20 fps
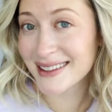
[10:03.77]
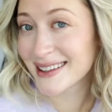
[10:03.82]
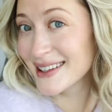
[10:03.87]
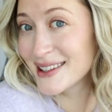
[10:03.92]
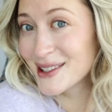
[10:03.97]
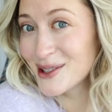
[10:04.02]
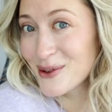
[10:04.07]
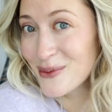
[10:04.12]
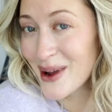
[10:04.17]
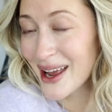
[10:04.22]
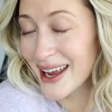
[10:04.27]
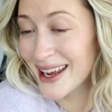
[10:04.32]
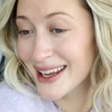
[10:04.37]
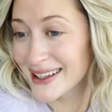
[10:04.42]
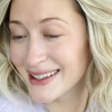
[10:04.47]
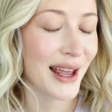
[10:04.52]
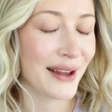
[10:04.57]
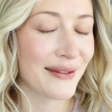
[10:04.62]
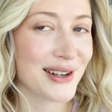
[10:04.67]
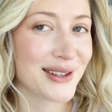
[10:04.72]
It's a wig.
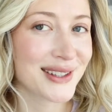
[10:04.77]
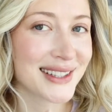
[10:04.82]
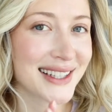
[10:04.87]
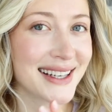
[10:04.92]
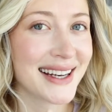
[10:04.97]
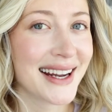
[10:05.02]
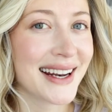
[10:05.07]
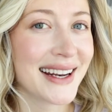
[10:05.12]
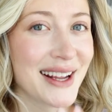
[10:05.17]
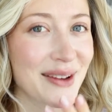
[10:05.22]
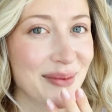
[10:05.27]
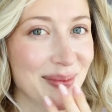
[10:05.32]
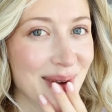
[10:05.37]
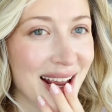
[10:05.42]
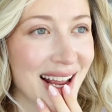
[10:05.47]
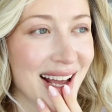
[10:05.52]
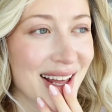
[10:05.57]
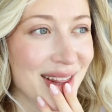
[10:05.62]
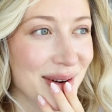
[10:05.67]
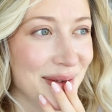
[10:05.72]
If you've seen any of
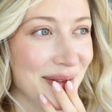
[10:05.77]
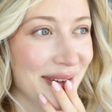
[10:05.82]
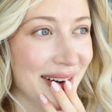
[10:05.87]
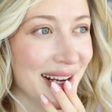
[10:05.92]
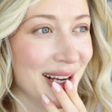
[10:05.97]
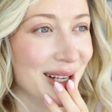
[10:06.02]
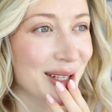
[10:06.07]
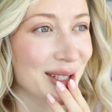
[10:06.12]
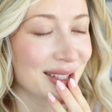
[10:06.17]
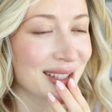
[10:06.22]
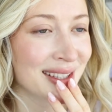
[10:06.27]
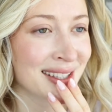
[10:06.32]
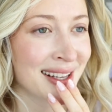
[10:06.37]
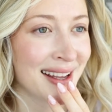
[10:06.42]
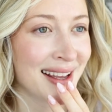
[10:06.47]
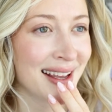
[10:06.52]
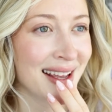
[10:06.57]
my other videos,